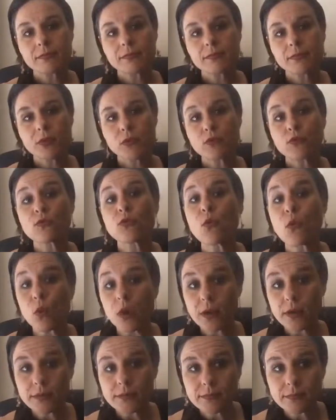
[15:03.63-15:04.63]

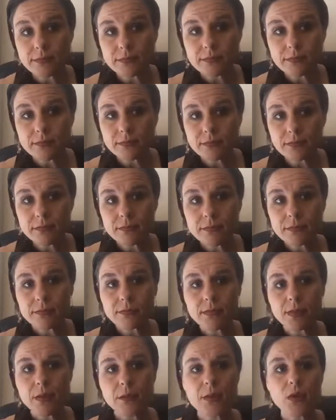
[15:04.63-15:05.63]
4.
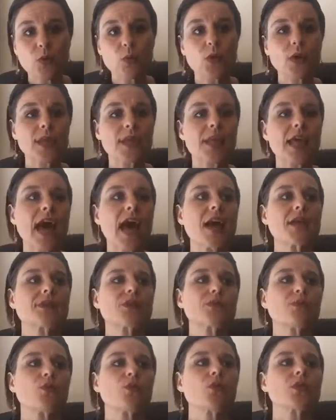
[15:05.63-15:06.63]
I'm going to work that
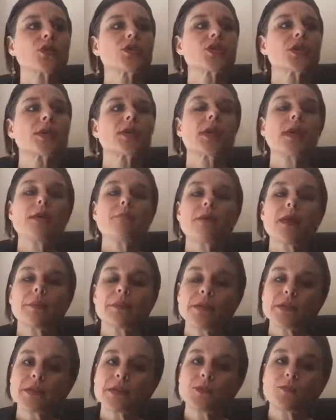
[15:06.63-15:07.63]
portion. Maybe
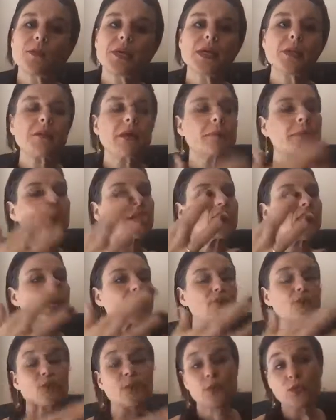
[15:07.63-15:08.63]
the speed, maybe I'm going to take it
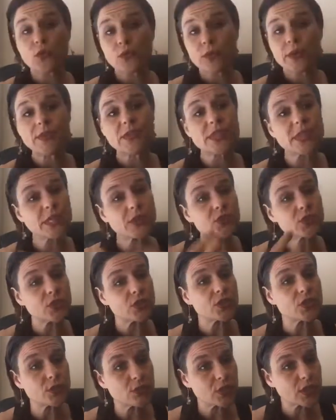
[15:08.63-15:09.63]
from 3 ticks to
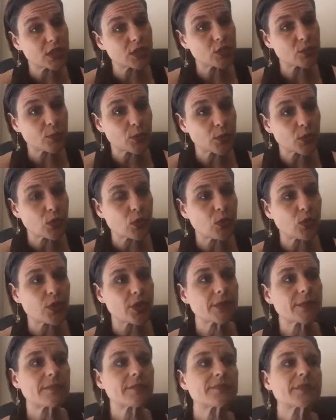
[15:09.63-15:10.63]
2 ticks per chord.